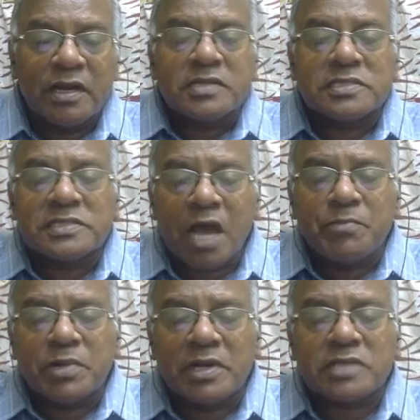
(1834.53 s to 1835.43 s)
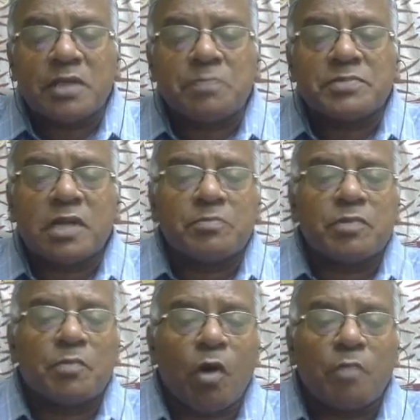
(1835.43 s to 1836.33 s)
Sample, a subset of
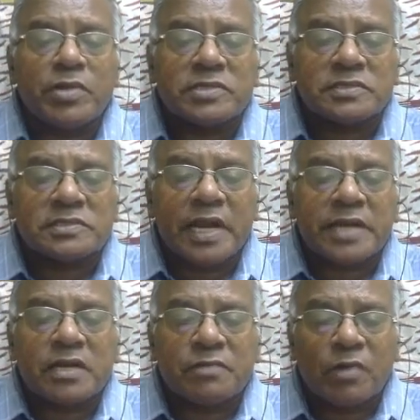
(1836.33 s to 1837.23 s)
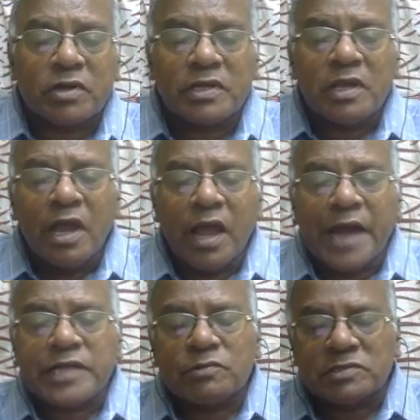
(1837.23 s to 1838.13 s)
the population selected for the
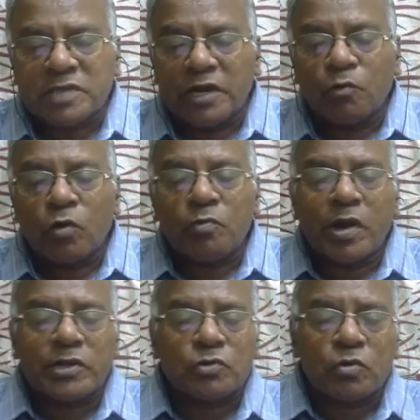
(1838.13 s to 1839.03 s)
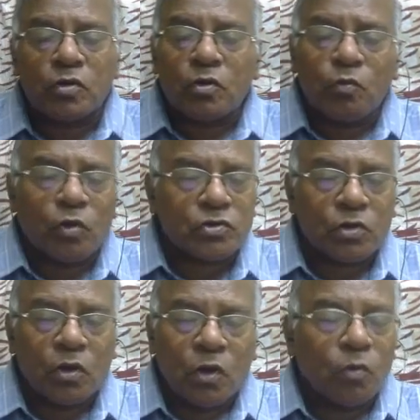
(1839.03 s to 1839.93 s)
actual study. Urbani sotuku,
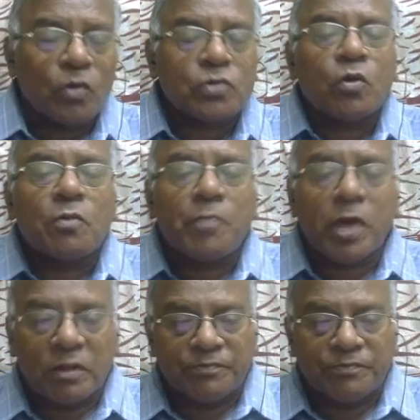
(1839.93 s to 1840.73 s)
ursoru padam.